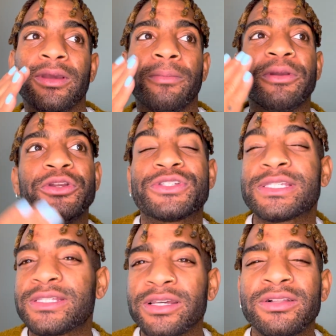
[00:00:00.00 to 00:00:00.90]
but you're
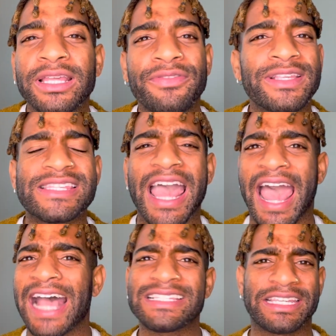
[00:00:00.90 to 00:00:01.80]
still in this
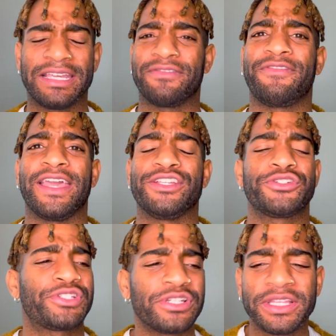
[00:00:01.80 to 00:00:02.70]
asking phase.
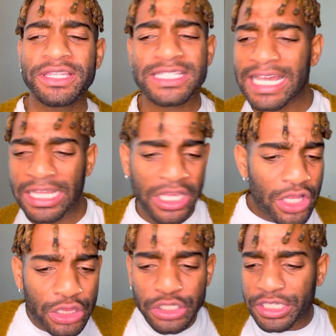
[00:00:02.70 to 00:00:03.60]
You're still in this
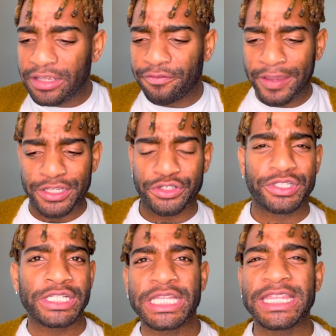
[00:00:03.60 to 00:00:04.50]
looking phase. You're
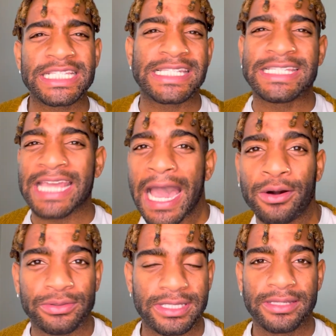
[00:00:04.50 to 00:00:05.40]
still in this
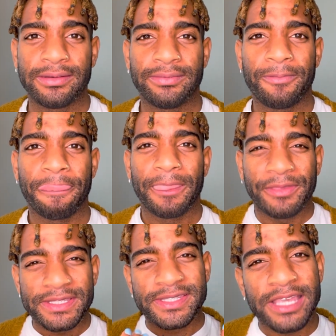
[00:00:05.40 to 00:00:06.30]
doubt,
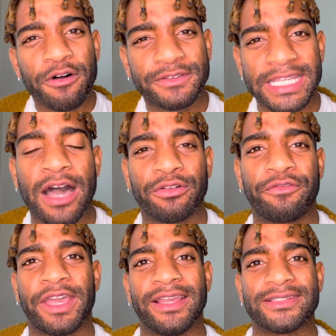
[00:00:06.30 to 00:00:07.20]
this self-doubt
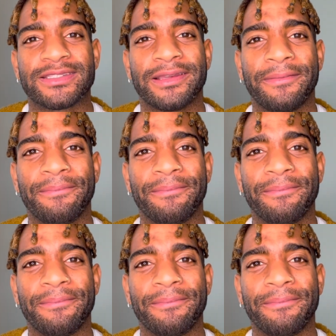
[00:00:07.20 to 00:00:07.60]
phase.